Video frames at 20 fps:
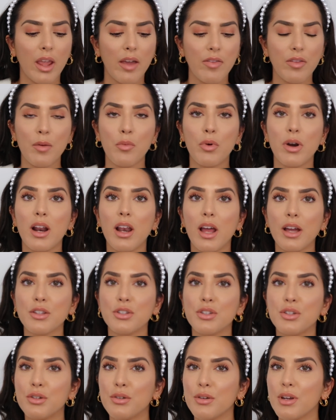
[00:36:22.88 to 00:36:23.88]
And then what I like
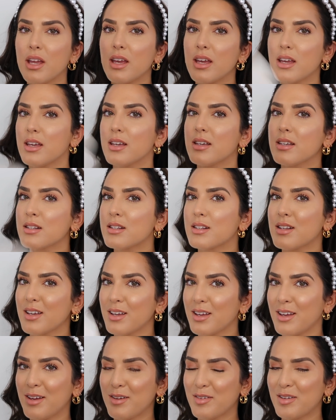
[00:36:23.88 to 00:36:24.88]
to do is
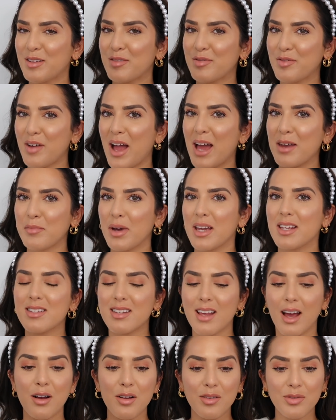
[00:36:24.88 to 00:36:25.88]
fan
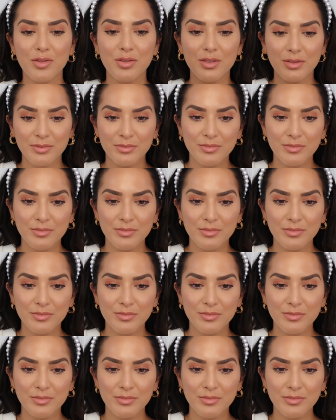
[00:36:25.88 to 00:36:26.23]
myself.